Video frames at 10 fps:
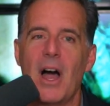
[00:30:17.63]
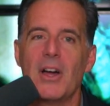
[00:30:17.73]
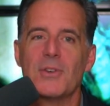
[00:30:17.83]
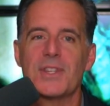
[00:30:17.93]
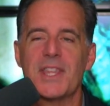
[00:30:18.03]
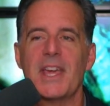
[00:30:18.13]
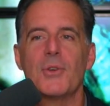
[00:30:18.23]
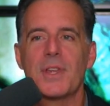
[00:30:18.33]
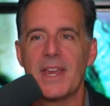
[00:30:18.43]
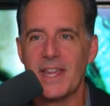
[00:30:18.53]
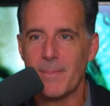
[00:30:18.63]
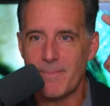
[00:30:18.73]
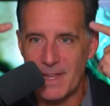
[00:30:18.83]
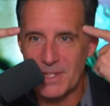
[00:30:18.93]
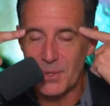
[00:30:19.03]
understand you're getting a
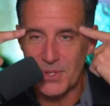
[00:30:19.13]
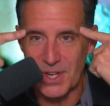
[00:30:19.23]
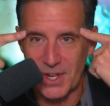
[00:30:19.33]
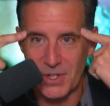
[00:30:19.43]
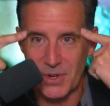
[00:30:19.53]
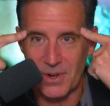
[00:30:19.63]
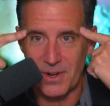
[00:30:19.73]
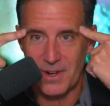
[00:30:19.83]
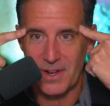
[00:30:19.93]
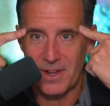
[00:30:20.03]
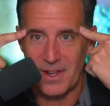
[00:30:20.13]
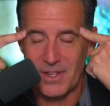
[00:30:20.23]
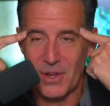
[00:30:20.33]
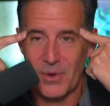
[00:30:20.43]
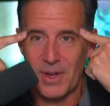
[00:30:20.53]
mental signature.
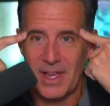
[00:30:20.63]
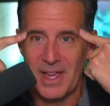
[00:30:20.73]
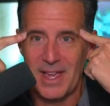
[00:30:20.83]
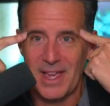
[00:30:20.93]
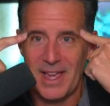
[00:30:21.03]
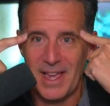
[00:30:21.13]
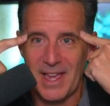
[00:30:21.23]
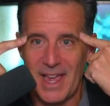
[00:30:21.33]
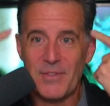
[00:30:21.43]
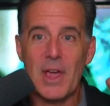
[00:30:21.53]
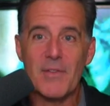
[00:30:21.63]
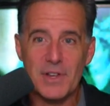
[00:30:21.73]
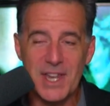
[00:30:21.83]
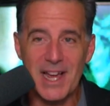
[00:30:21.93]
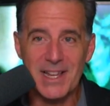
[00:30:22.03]
So okay, have you ever
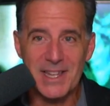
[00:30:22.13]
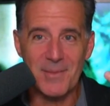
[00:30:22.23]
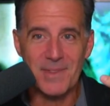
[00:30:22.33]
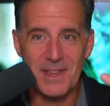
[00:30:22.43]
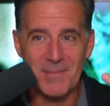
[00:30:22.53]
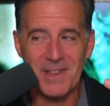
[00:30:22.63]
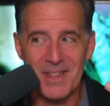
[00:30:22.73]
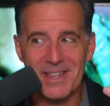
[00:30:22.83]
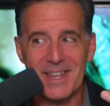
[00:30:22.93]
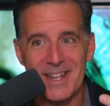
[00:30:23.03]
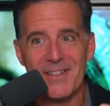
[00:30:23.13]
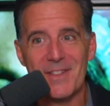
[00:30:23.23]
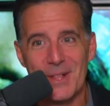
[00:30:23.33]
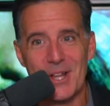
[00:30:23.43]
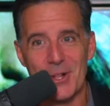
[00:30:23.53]
signed something but like you didn't have the
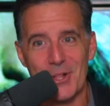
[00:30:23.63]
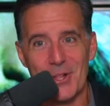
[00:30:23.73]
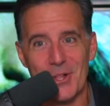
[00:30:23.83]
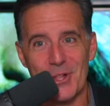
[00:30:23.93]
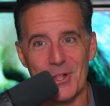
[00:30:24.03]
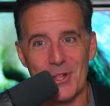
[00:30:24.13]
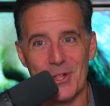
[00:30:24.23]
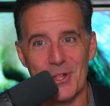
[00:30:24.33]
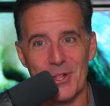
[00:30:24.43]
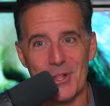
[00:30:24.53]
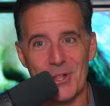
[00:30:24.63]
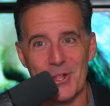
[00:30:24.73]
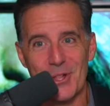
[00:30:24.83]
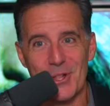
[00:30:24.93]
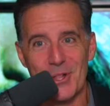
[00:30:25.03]
legal? The people do it all the time
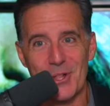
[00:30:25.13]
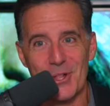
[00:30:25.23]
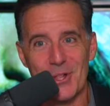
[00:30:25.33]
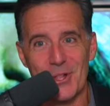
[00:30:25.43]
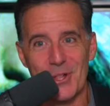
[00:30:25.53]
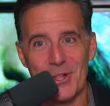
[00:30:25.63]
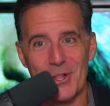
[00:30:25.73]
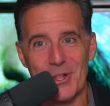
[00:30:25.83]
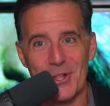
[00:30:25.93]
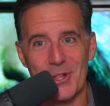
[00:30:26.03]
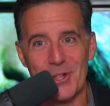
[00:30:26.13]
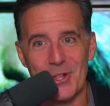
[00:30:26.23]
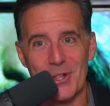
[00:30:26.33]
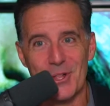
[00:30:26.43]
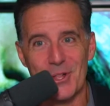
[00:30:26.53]
you're not buying that house.
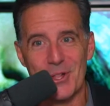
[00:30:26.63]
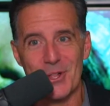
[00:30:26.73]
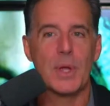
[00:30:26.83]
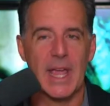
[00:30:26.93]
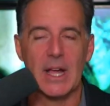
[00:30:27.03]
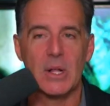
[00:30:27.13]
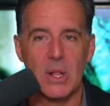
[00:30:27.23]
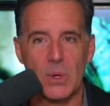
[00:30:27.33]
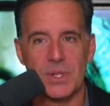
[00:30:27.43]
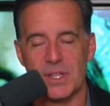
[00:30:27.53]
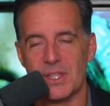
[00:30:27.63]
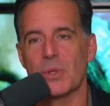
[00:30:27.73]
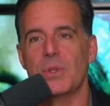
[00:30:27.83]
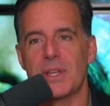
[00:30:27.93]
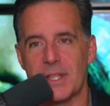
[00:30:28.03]
Like you know you can't close
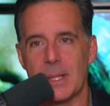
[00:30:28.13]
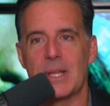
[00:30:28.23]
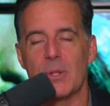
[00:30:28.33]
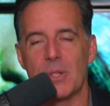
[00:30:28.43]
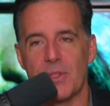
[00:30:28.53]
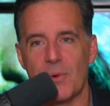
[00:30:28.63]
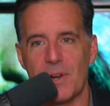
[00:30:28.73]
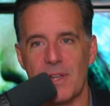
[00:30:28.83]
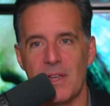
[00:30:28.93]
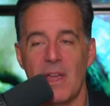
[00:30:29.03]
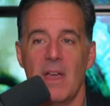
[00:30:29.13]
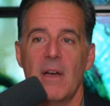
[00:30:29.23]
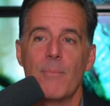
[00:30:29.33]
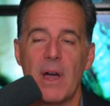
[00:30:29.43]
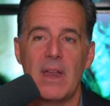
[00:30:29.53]
until you get the legal authority.
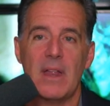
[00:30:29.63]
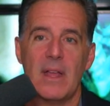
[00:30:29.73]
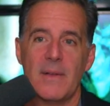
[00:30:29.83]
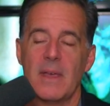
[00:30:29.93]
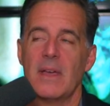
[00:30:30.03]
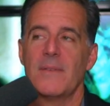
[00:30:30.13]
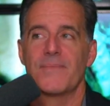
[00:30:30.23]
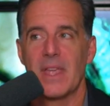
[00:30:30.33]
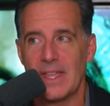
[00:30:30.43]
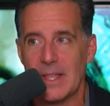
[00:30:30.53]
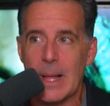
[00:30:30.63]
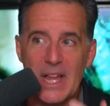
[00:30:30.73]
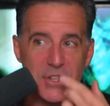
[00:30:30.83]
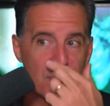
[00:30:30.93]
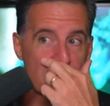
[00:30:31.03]
Yeah. But in the
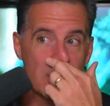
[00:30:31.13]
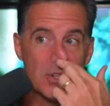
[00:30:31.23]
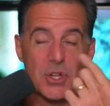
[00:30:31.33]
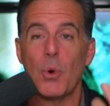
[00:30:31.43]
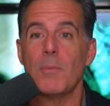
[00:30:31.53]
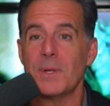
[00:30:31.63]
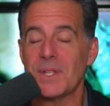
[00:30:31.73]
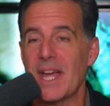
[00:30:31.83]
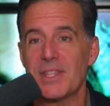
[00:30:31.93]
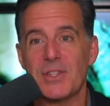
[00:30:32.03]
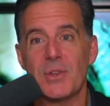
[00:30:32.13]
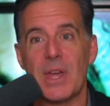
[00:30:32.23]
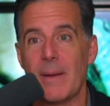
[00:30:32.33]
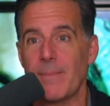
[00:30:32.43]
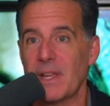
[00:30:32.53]
last four years, you almost had to do
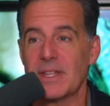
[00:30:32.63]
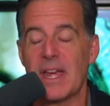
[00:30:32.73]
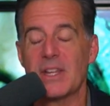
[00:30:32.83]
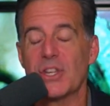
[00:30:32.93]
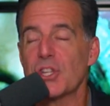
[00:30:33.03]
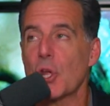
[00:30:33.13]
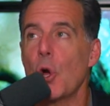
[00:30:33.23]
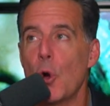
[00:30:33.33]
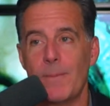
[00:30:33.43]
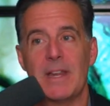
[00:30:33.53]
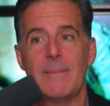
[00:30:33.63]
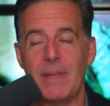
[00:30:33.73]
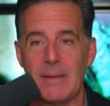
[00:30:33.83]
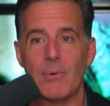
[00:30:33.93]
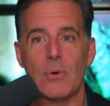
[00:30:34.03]
that because I had so many
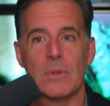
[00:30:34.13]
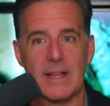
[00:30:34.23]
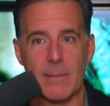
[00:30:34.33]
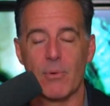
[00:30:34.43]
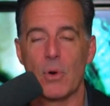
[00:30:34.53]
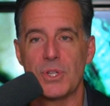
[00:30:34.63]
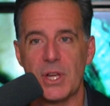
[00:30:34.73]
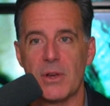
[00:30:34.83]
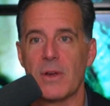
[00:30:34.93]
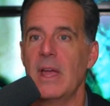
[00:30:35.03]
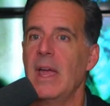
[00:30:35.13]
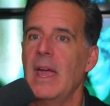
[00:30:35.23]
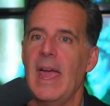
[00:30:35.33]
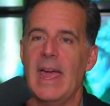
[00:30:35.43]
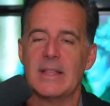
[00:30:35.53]
people like approaching her.
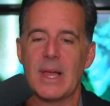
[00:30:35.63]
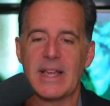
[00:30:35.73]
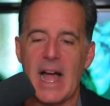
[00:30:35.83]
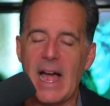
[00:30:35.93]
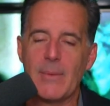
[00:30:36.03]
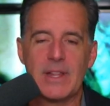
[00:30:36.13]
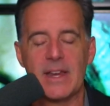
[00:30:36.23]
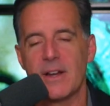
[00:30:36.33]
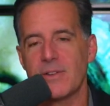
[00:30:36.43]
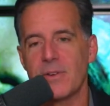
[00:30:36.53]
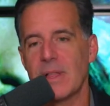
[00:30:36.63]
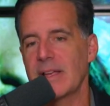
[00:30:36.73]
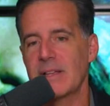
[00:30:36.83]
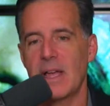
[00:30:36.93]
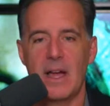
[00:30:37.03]
And like I would get it under
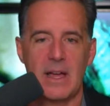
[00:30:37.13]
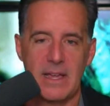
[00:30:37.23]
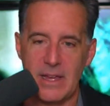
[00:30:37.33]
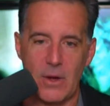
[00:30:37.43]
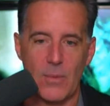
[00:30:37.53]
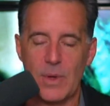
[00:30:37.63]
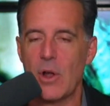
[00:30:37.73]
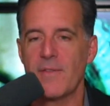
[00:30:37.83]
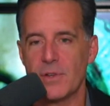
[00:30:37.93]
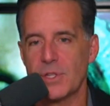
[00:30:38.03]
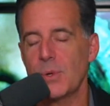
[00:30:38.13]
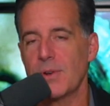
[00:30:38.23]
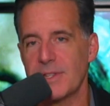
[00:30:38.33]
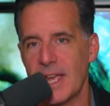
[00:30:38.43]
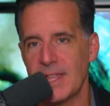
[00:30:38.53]
like uh, you know, we'd offer two hundred
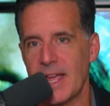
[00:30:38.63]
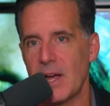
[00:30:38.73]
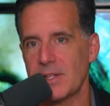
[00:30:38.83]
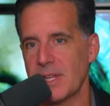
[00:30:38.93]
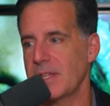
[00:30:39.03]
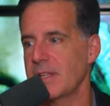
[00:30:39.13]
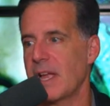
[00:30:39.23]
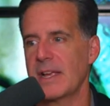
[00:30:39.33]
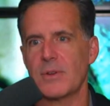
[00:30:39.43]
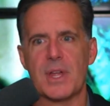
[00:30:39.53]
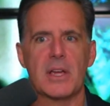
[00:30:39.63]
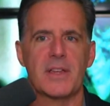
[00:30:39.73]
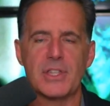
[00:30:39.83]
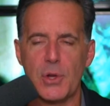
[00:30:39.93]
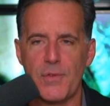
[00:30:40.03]
and ten thousand, and then the guy goes, I'll give
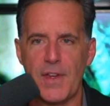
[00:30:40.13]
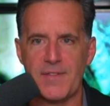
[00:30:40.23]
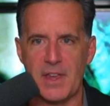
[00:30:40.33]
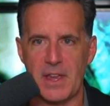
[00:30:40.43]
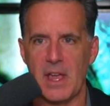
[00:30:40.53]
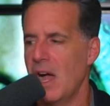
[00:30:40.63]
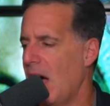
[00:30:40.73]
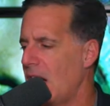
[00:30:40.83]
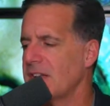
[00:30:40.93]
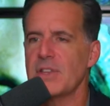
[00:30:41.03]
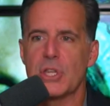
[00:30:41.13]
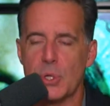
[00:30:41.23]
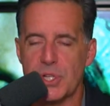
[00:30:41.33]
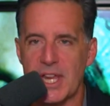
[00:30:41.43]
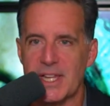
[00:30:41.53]
you two fifty, I'll give you two
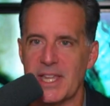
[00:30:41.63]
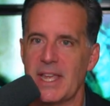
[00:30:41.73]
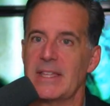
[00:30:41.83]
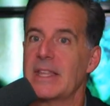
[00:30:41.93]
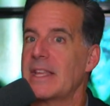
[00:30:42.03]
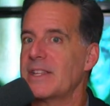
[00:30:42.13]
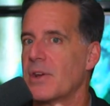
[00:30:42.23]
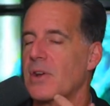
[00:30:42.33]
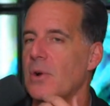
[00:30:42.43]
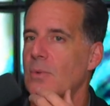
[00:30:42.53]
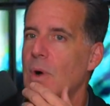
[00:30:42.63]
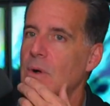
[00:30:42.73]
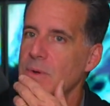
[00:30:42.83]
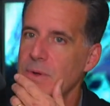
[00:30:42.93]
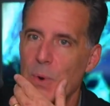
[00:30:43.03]
sixty. And then they start going,
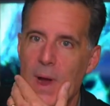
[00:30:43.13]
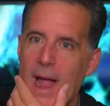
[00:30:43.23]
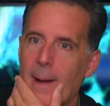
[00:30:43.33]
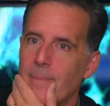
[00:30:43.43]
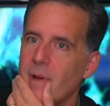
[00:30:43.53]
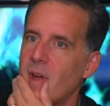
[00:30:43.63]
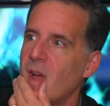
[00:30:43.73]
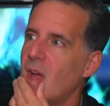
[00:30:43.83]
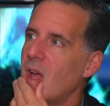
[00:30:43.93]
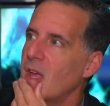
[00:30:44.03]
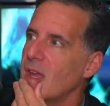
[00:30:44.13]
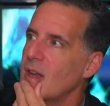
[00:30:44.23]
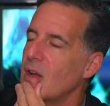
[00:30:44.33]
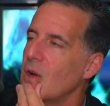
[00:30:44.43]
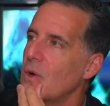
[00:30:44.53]
Well, crap, you
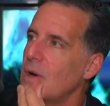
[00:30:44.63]
know,